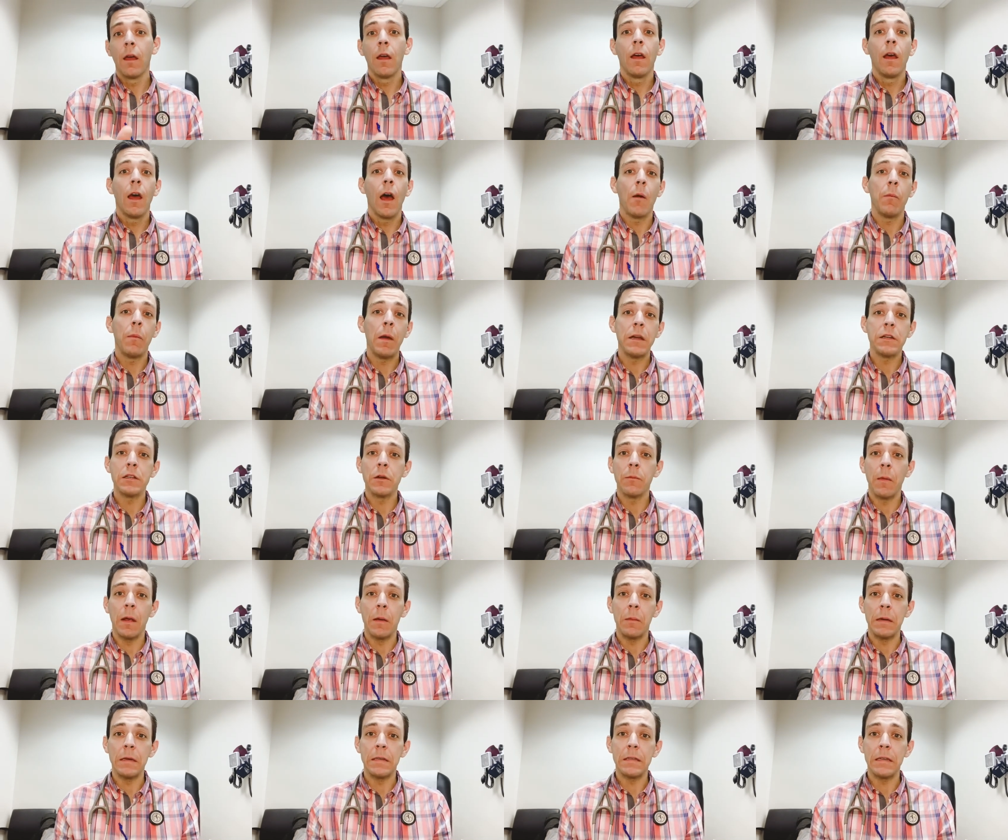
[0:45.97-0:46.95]
A patient may
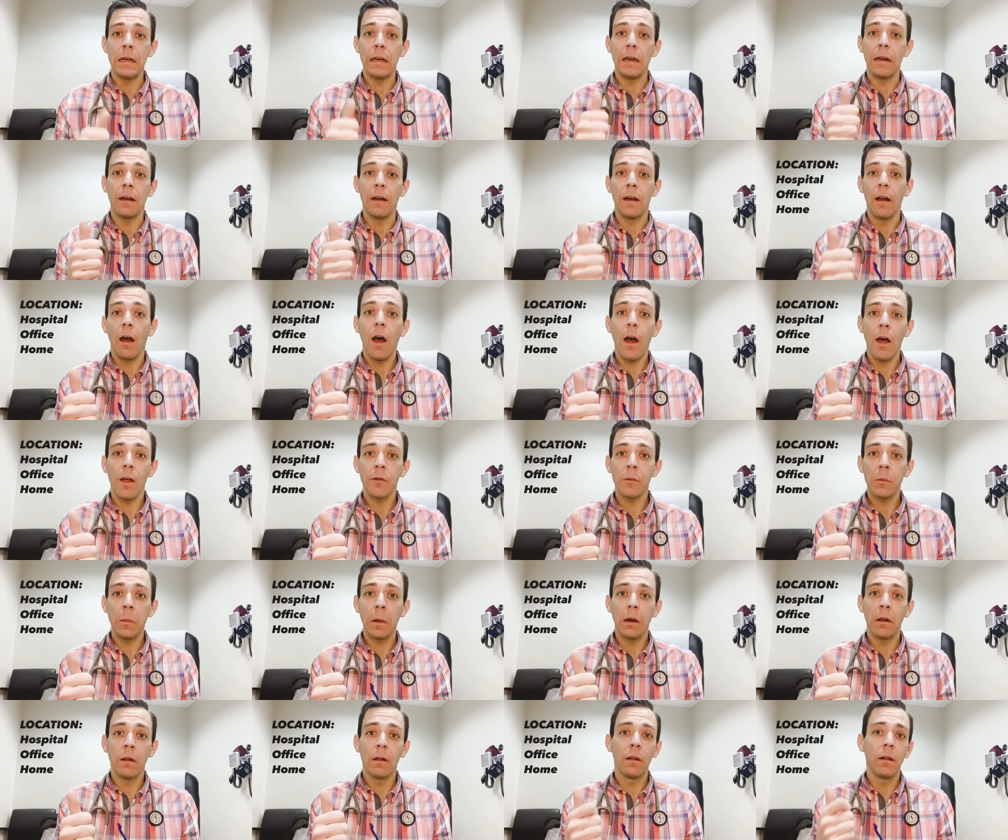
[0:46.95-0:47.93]
be seen in a
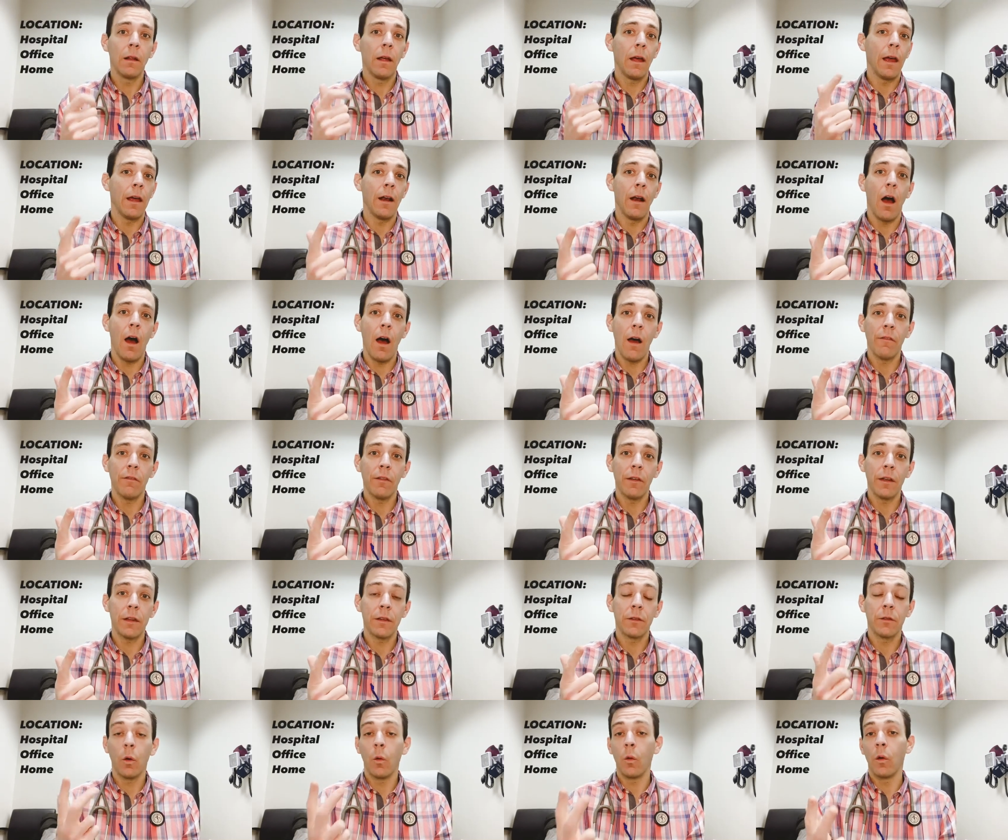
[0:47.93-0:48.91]
hospital, an
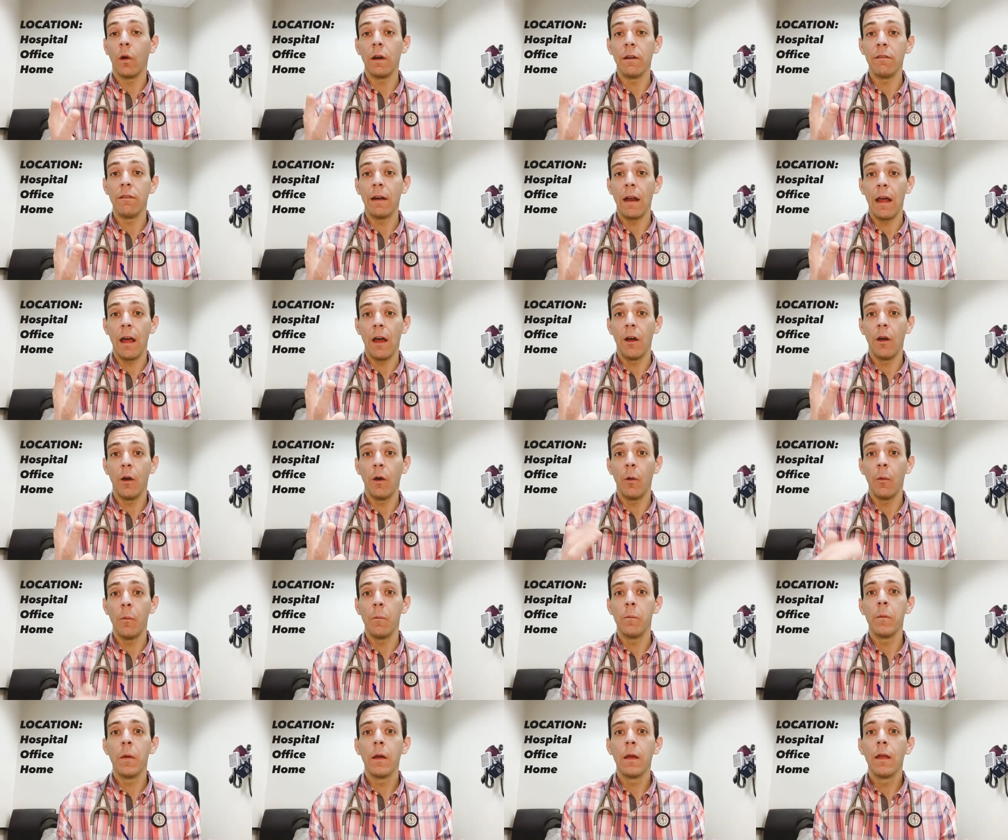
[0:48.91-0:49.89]
office, or even at
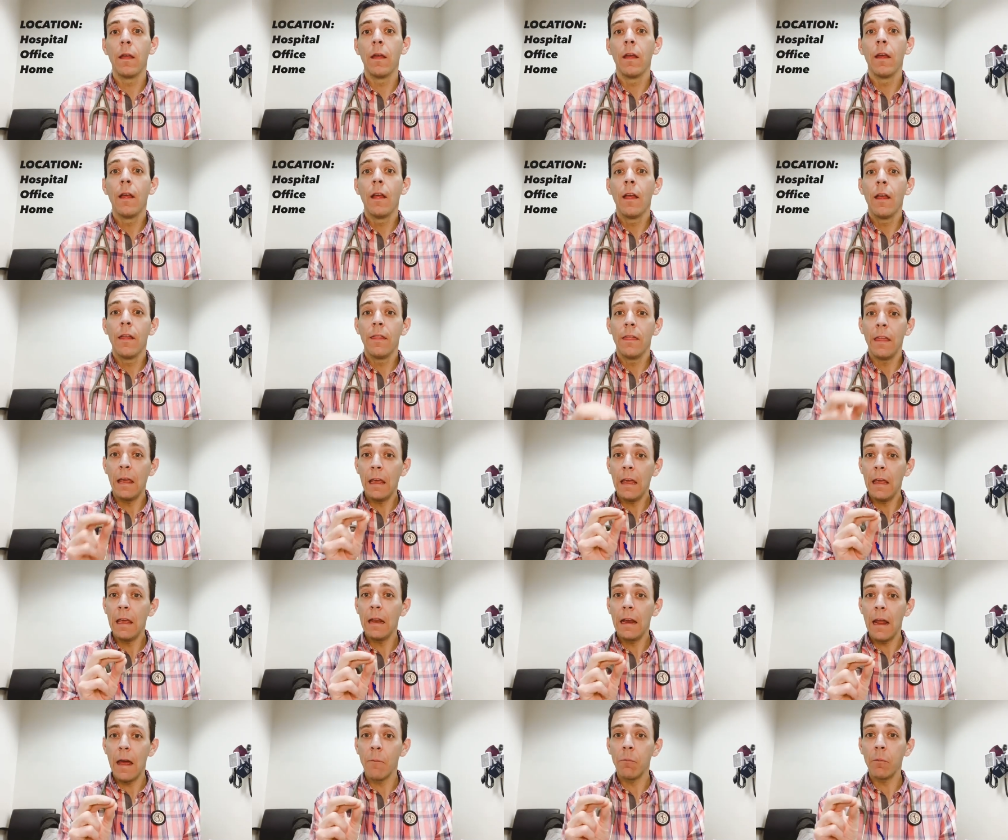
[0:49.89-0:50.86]
home. The
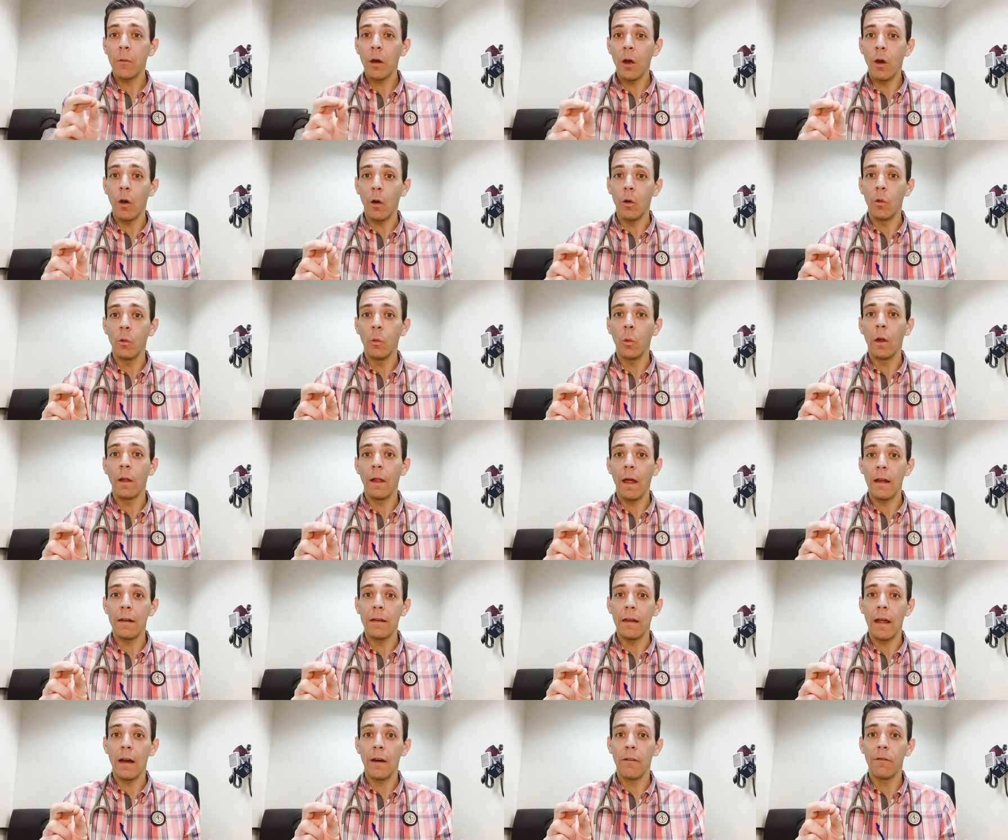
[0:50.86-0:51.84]
E&M code will
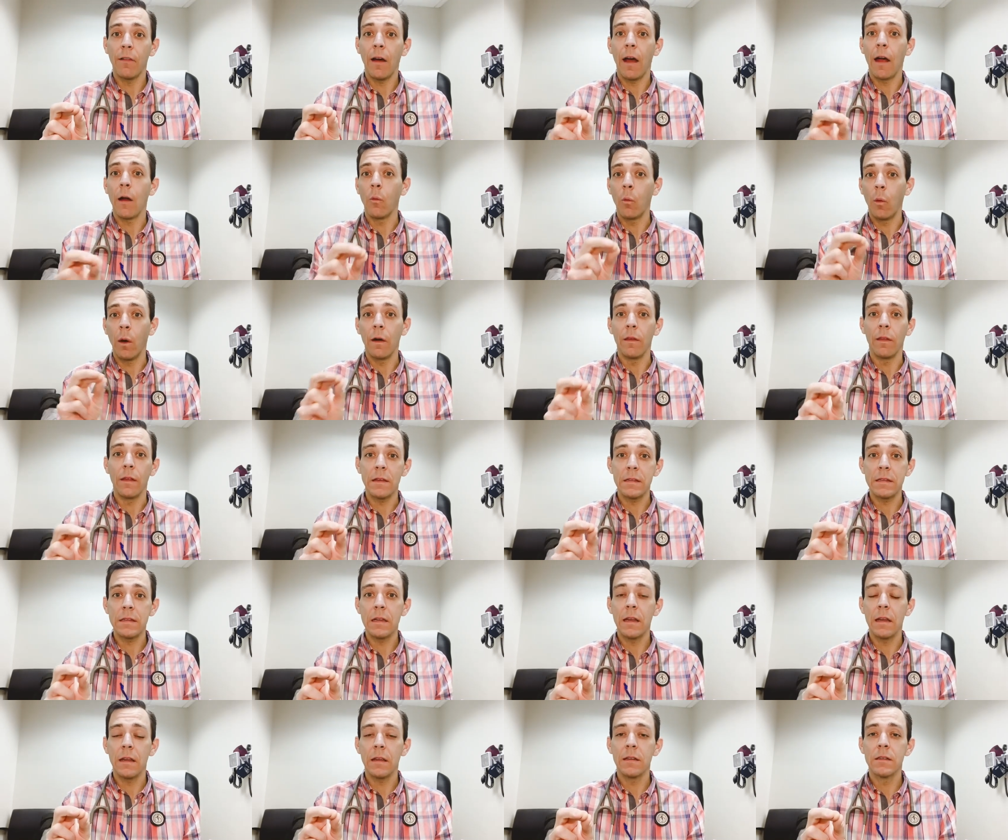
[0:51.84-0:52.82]
identify where this
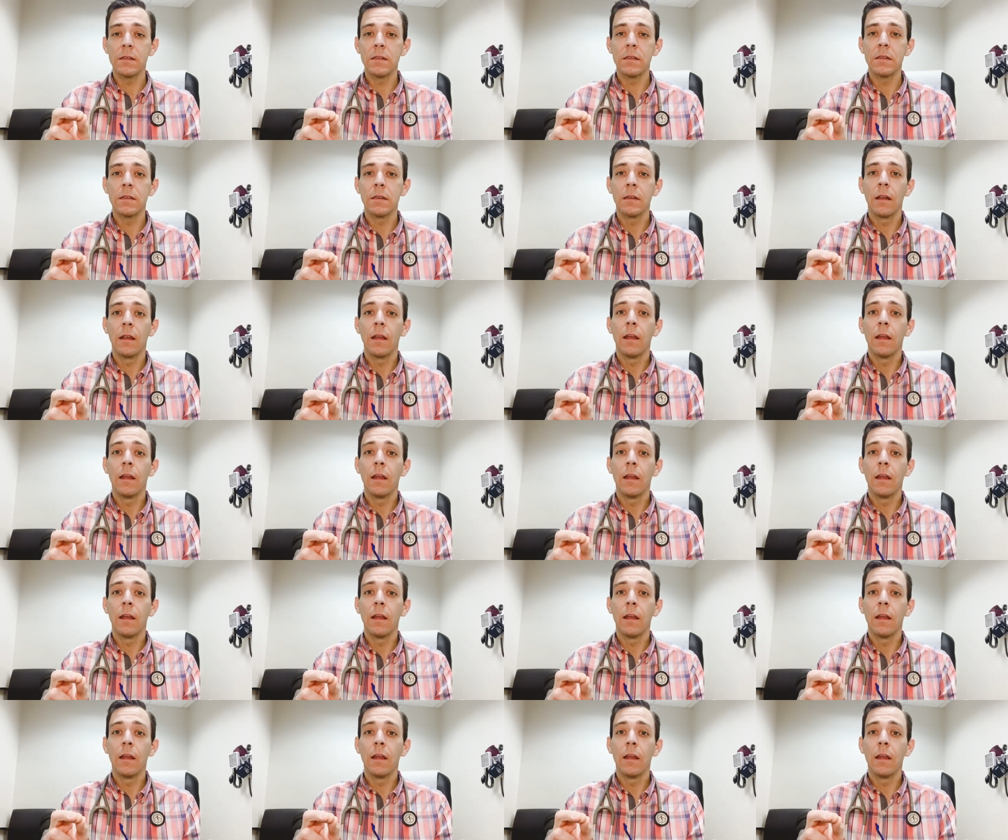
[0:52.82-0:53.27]
is.